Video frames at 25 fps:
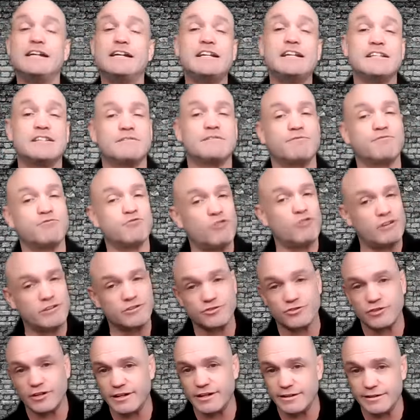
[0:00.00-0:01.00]
it's
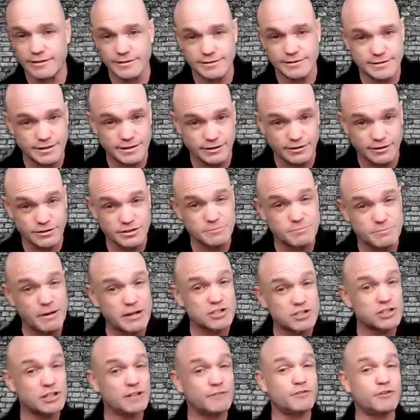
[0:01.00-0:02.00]
frustrating as hell,
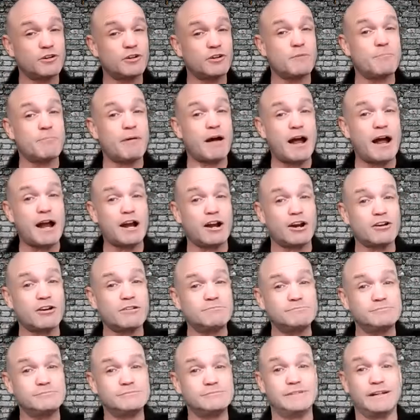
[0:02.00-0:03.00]
especially if you're a
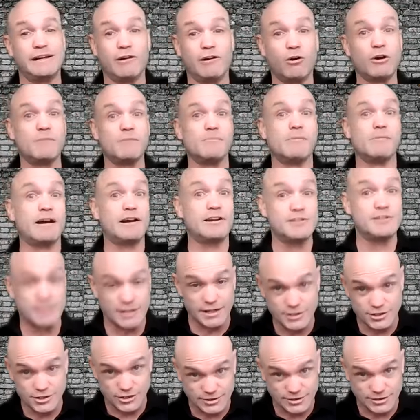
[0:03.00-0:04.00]
buyer or a buyer's
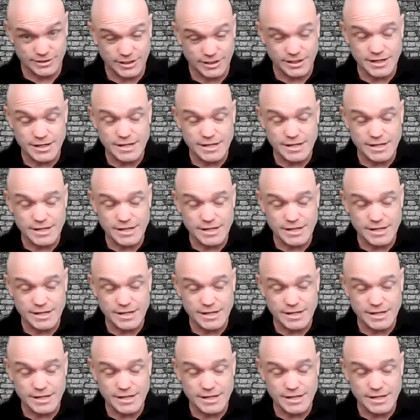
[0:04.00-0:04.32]
agent.